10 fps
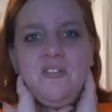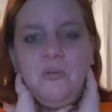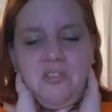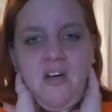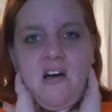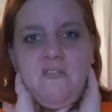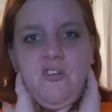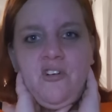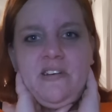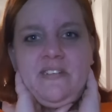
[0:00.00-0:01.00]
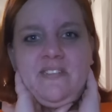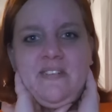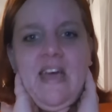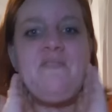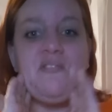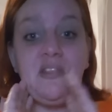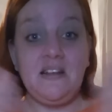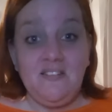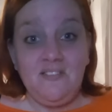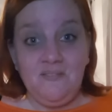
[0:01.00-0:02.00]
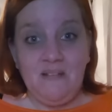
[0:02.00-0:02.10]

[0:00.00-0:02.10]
do with thyroid, everything.